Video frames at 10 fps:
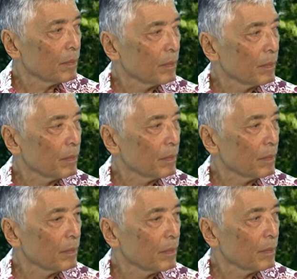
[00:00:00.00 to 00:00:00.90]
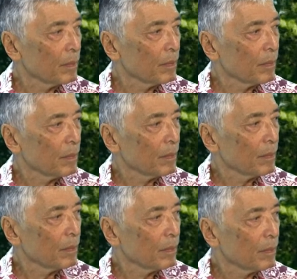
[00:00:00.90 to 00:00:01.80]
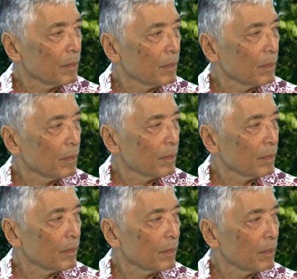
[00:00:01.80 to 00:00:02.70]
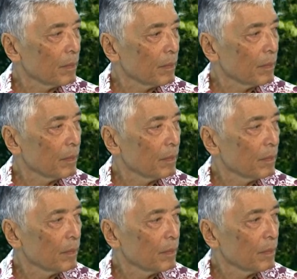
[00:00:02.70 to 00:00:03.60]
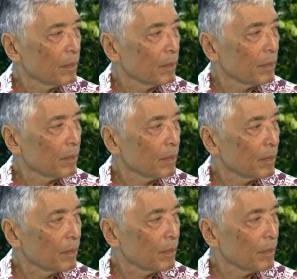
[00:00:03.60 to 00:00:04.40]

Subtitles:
This person isn't speaking.